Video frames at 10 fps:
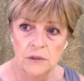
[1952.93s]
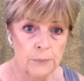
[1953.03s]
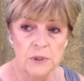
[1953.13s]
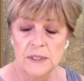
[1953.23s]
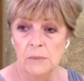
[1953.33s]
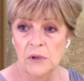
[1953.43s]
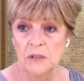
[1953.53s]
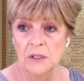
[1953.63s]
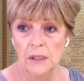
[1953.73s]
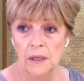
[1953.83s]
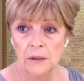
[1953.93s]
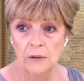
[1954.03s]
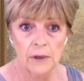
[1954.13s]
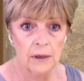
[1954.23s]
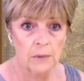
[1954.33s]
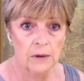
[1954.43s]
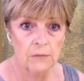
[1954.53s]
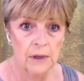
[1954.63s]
I put something together and I went